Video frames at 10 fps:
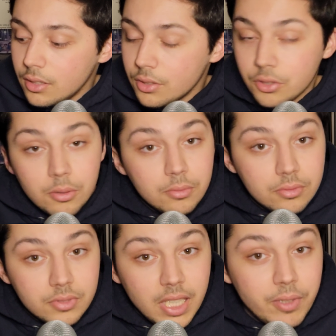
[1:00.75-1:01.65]
So
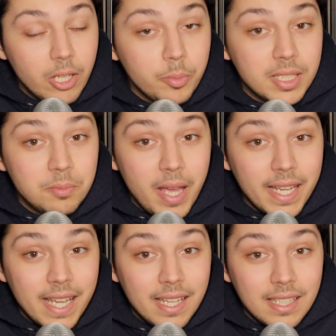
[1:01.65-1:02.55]
Dave Gettleman is
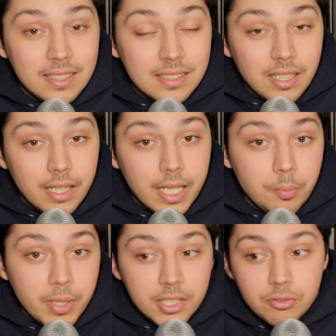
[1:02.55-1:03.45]
back at it, signing
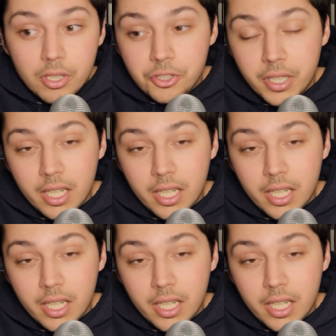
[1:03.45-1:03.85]
a pass rusher,